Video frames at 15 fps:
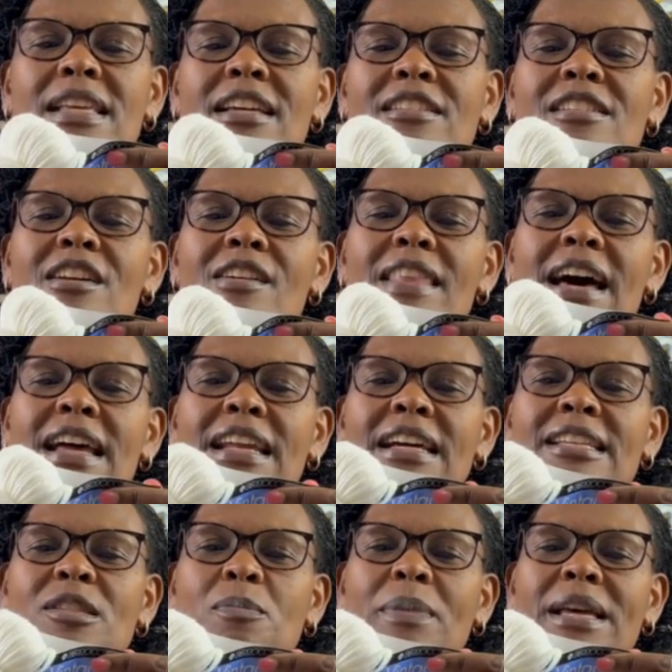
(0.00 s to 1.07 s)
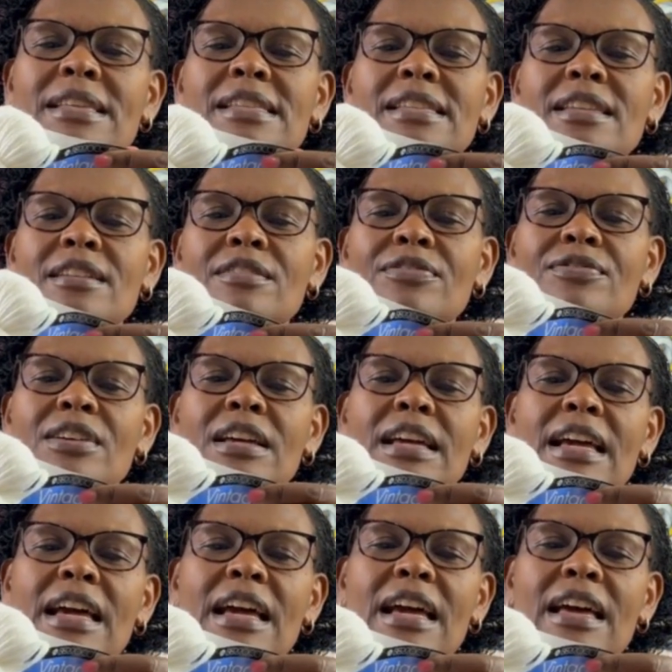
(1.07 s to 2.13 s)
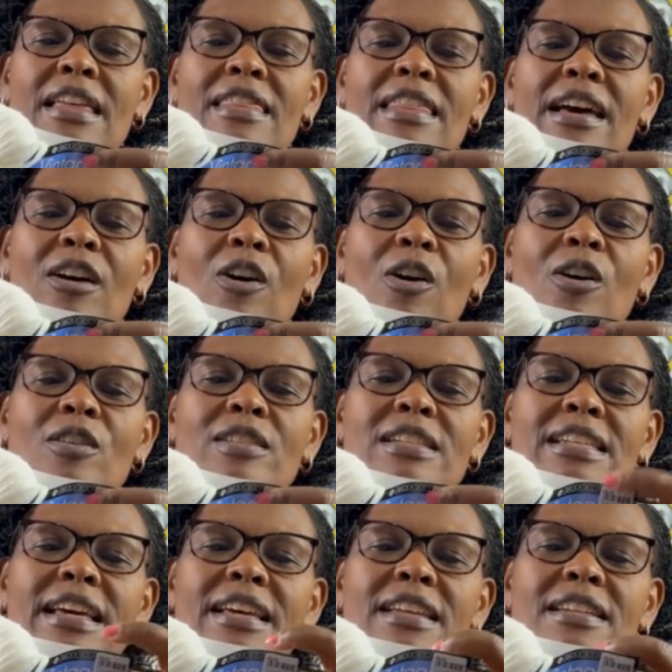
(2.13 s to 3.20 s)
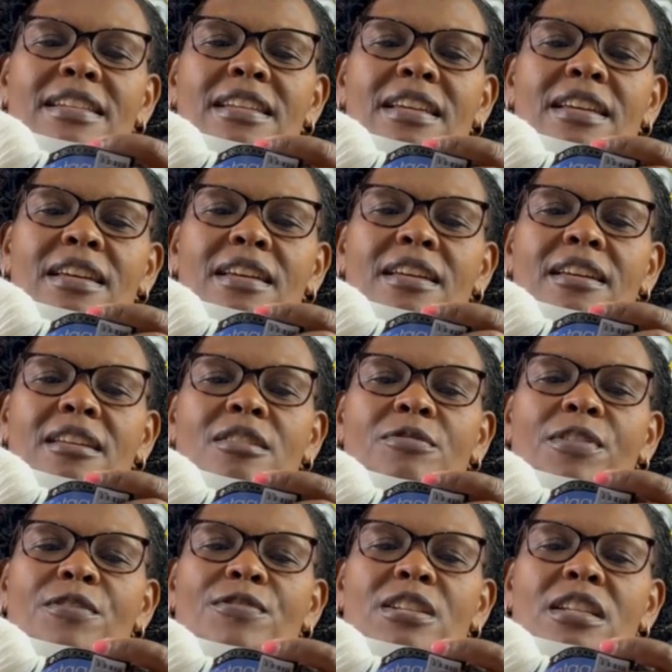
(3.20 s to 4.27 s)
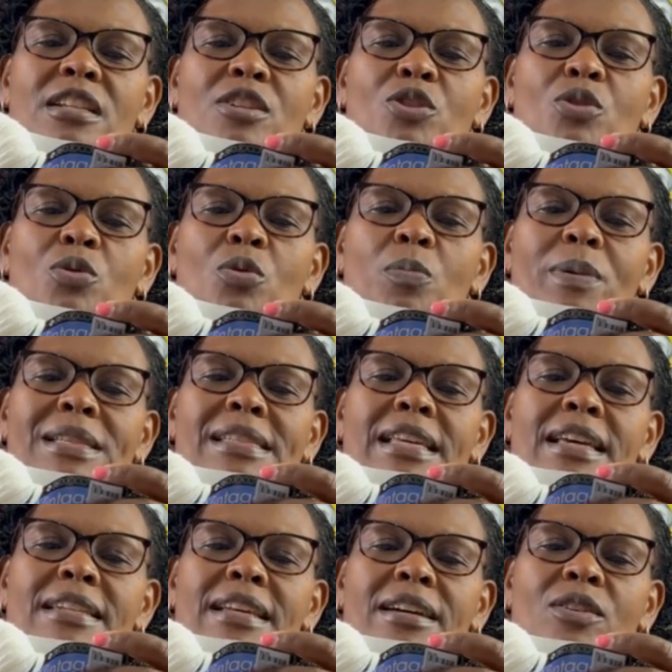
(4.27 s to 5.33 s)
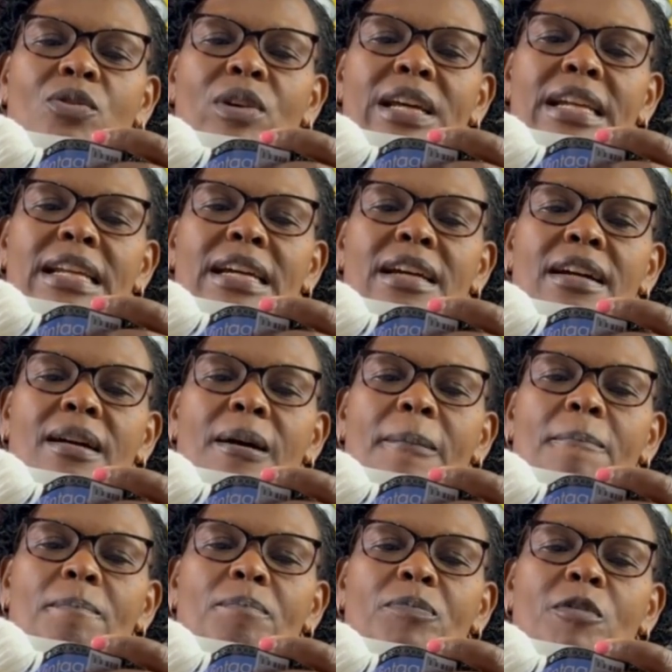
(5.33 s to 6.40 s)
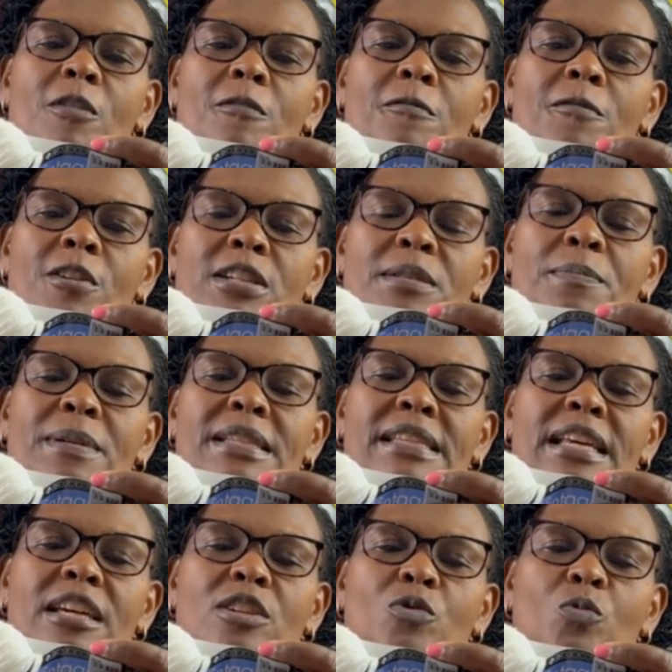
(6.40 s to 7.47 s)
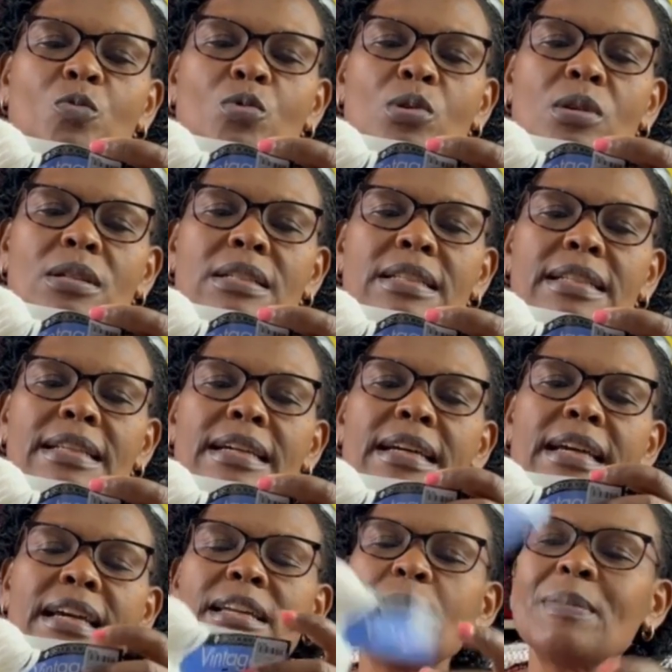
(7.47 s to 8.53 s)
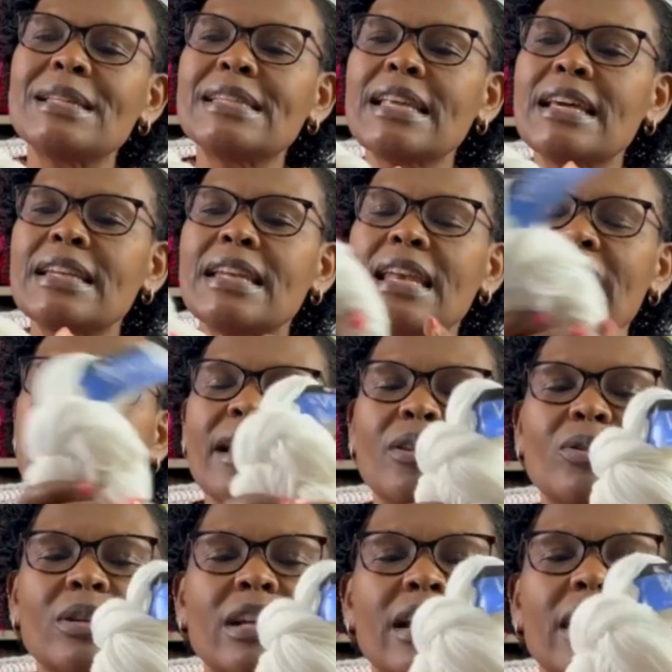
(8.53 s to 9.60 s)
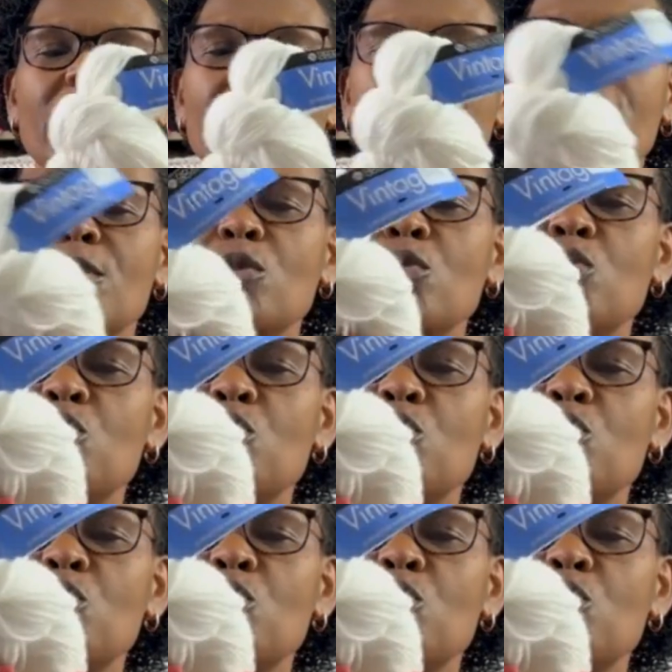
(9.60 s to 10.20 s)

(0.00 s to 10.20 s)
it's not that expensive, and the content is 52% acrylic, 40% wool, 8% nylon, and it feels